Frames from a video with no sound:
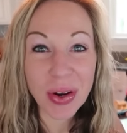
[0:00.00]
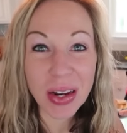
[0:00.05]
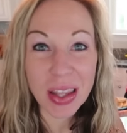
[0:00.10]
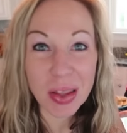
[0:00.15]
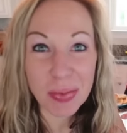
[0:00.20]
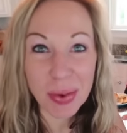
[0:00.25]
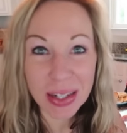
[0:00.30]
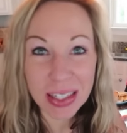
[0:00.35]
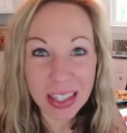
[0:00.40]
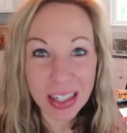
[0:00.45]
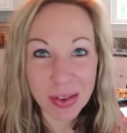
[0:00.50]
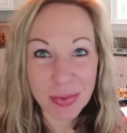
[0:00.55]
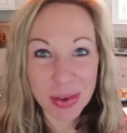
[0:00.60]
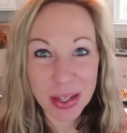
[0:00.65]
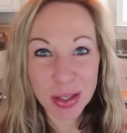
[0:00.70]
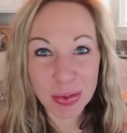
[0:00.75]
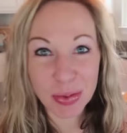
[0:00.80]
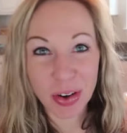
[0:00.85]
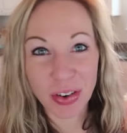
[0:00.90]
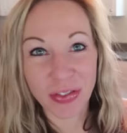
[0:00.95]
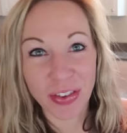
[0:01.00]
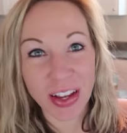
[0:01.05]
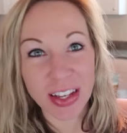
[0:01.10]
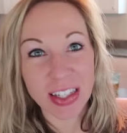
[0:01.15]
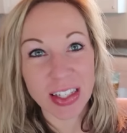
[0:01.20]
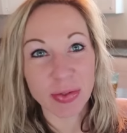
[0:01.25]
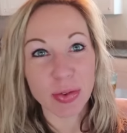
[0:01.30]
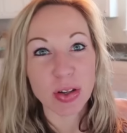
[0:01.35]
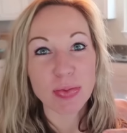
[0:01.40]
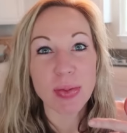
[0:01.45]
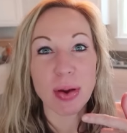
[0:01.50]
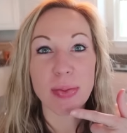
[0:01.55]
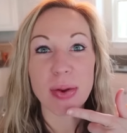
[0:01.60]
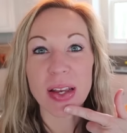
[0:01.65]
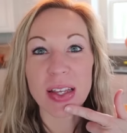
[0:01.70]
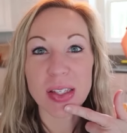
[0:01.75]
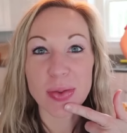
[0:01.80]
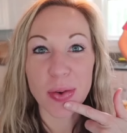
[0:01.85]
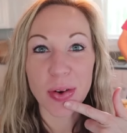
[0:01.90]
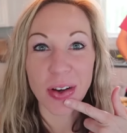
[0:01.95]
one of the big dilemmas we're facing with my
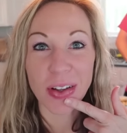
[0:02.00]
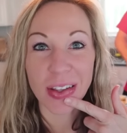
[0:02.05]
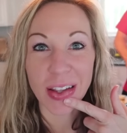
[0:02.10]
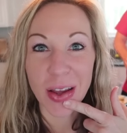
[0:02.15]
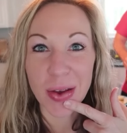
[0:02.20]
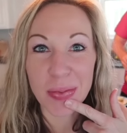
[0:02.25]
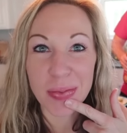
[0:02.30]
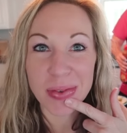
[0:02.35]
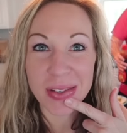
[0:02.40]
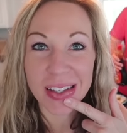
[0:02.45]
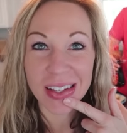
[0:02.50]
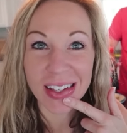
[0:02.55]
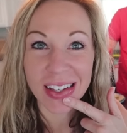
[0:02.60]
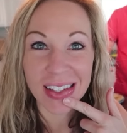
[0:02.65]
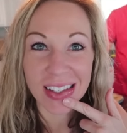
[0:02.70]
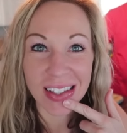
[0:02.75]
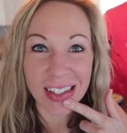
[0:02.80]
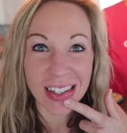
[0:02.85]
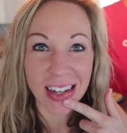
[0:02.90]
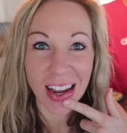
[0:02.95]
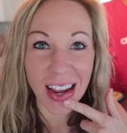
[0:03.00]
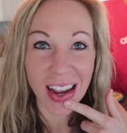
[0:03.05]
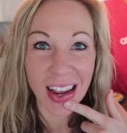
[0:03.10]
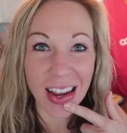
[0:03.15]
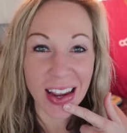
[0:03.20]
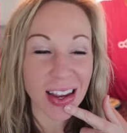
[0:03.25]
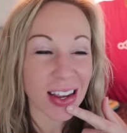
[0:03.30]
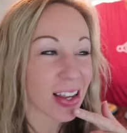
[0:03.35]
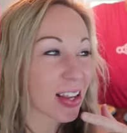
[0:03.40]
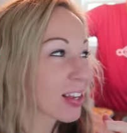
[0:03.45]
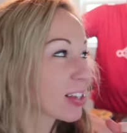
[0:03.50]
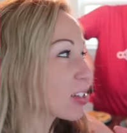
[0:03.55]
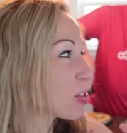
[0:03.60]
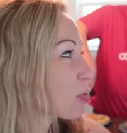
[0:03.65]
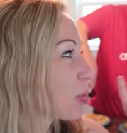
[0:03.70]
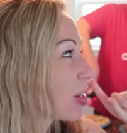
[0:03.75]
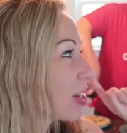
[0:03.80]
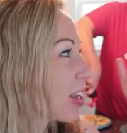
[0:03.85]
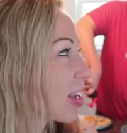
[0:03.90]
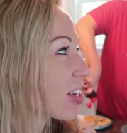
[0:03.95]
big swollen lips is today
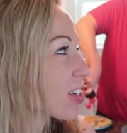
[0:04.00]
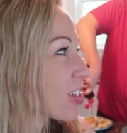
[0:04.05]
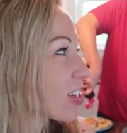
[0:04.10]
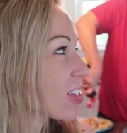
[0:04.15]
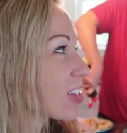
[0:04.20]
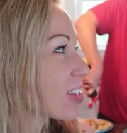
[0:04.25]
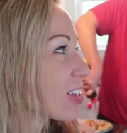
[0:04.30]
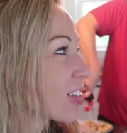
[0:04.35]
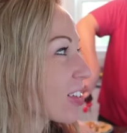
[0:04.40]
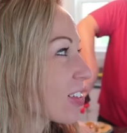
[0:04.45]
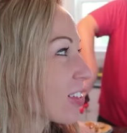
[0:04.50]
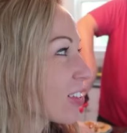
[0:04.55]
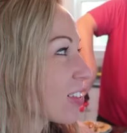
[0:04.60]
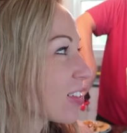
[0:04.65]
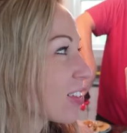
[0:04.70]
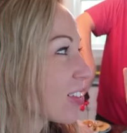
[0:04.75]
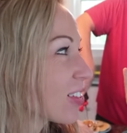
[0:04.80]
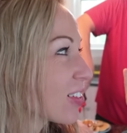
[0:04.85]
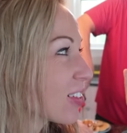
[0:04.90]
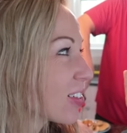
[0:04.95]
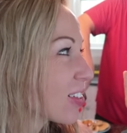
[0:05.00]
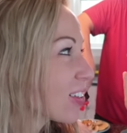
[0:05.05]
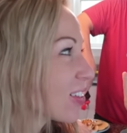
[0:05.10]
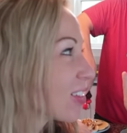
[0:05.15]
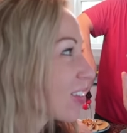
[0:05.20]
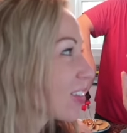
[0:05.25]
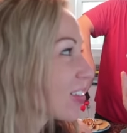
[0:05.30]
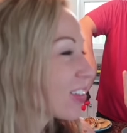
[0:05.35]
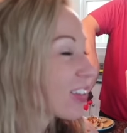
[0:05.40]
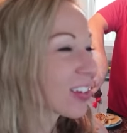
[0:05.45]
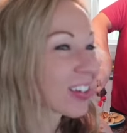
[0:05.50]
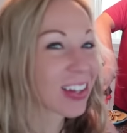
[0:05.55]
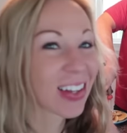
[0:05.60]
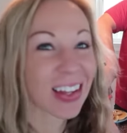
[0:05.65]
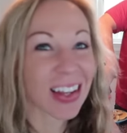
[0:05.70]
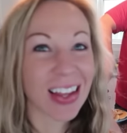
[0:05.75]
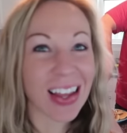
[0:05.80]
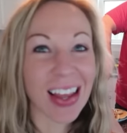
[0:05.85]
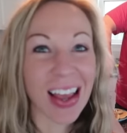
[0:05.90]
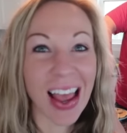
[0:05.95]
is what day, Jason?
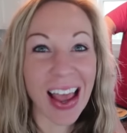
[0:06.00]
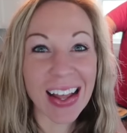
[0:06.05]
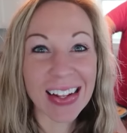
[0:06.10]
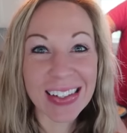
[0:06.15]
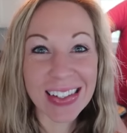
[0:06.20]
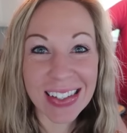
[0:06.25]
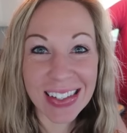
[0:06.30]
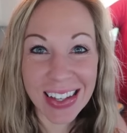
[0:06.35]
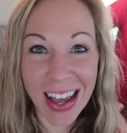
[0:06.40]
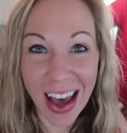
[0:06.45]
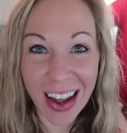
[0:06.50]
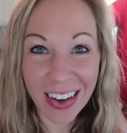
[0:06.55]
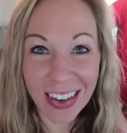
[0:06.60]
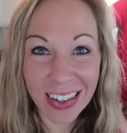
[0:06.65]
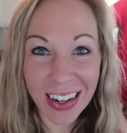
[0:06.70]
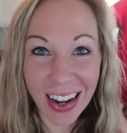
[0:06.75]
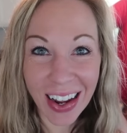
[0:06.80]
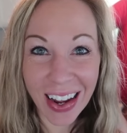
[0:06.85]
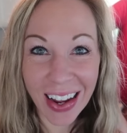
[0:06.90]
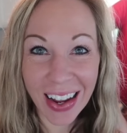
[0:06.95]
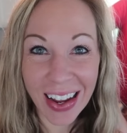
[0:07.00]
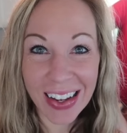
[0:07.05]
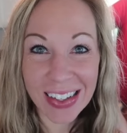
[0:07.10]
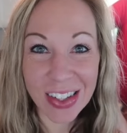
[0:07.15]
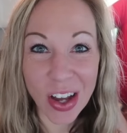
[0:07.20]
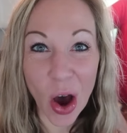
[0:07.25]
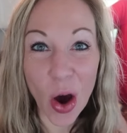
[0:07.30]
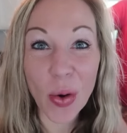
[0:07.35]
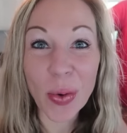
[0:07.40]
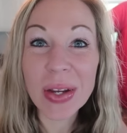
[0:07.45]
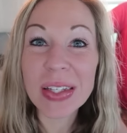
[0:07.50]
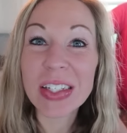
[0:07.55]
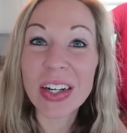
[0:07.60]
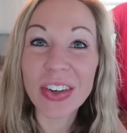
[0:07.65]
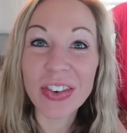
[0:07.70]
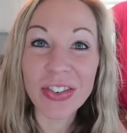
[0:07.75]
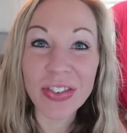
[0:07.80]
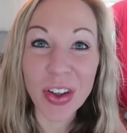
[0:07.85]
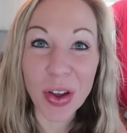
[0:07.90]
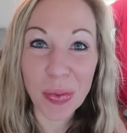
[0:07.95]
Saturday. And Saturday is always
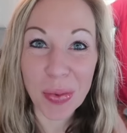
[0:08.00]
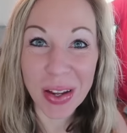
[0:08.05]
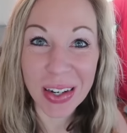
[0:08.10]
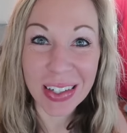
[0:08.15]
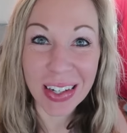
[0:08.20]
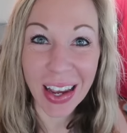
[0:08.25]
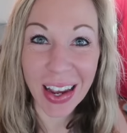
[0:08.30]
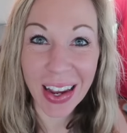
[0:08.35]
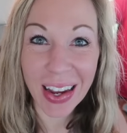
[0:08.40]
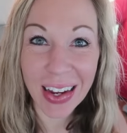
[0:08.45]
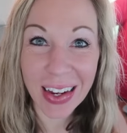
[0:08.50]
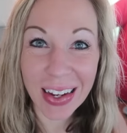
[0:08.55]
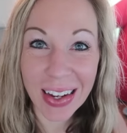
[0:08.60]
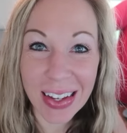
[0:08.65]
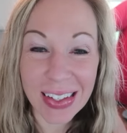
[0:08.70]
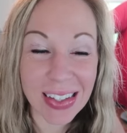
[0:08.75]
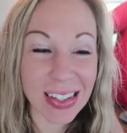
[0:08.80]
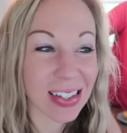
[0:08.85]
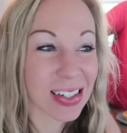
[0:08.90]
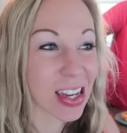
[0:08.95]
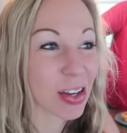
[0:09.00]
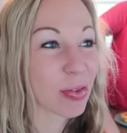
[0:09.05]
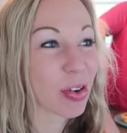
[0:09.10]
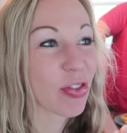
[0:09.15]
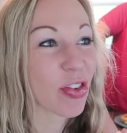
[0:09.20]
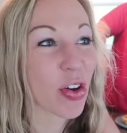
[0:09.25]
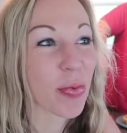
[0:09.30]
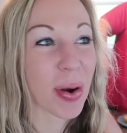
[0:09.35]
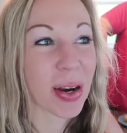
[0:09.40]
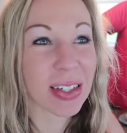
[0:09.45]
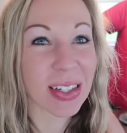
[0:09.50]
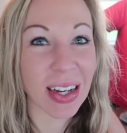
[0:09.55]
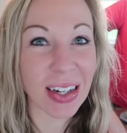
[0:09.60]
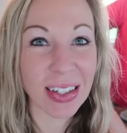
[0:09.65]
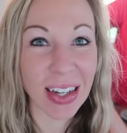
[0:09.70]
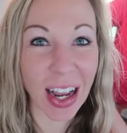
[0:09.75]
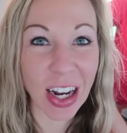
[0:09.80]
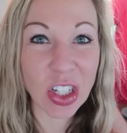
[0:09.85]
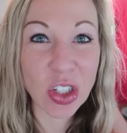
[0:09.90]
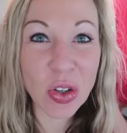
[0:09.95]
our filming day. It's the day we film our
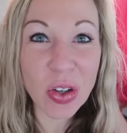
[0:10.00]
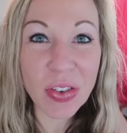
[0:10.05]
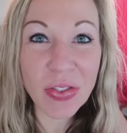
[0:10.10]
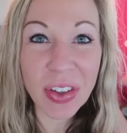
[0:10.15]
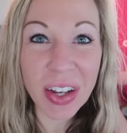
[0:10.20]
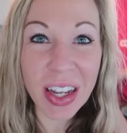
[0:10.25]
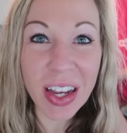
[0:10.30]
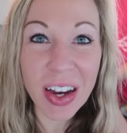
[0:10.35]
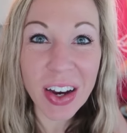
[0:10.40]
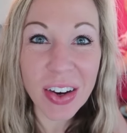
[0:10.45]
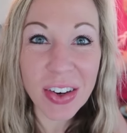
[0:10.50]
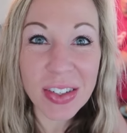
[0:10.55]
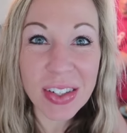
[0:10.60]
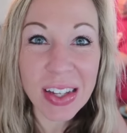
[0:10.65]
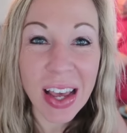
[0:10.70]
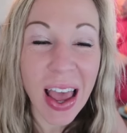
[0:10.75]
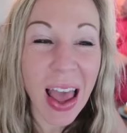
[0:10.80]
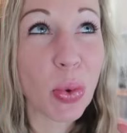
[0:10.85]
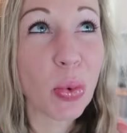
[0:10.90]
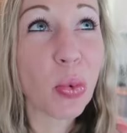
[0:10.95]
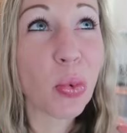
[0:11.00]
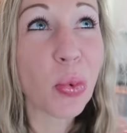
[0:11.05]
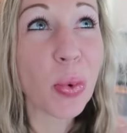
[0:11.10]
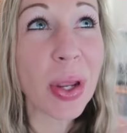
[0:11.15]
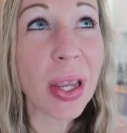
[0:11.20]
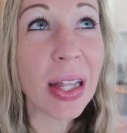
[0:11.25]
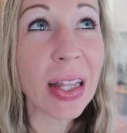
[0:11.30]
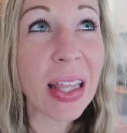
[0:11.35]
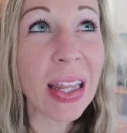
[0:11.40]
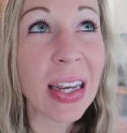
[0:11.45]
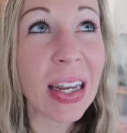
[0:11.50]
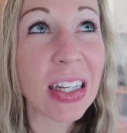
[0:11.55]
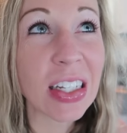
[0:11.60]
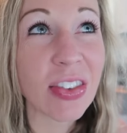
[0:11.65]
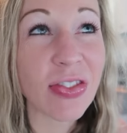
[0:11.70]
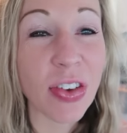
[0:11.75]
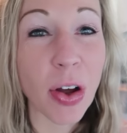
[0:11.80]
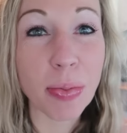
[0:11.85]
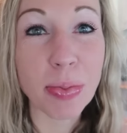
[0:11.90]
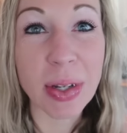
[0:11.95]
tic-tac-toy videos. We really need
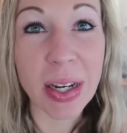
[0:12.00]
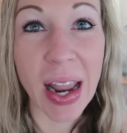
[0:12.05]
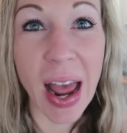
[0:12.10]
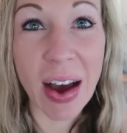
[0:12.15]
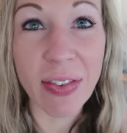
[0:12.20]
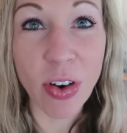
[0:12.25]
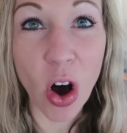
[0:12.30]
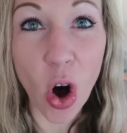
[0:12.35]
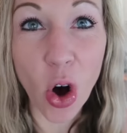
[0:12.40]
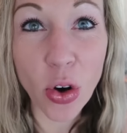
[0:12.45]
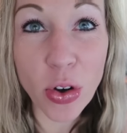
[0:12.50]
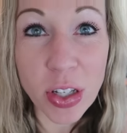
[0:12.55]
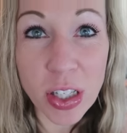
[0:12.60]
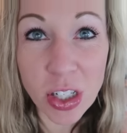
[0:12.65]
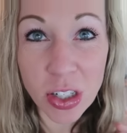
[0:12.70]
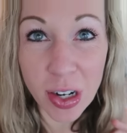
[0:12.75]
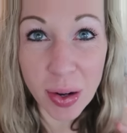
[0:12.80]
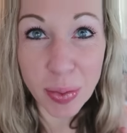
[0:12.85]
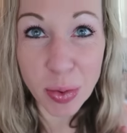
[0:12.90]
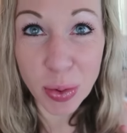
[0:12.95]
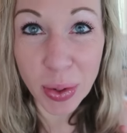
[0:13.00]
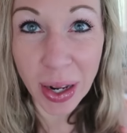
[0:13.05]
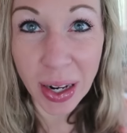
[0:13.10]
to film today. I have a whole script